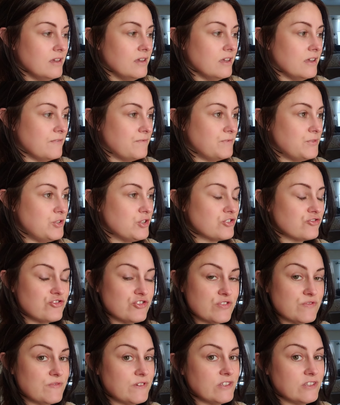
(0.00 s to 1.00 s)
If you're
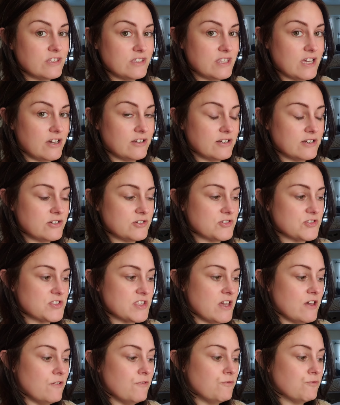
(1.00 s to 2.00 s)
just feeling down on
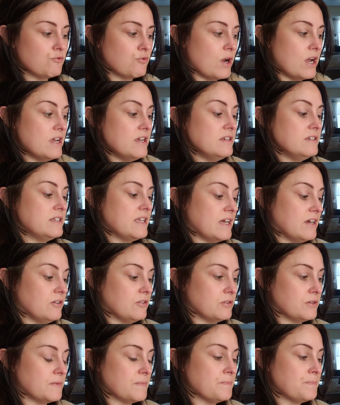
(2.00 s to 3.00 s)
yourself, write
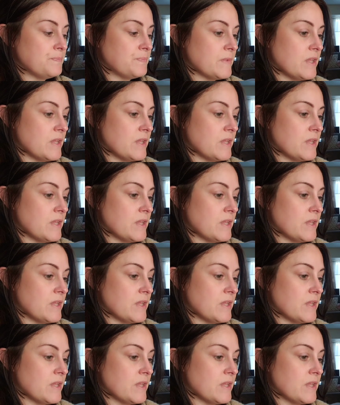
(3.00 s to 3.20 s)
down,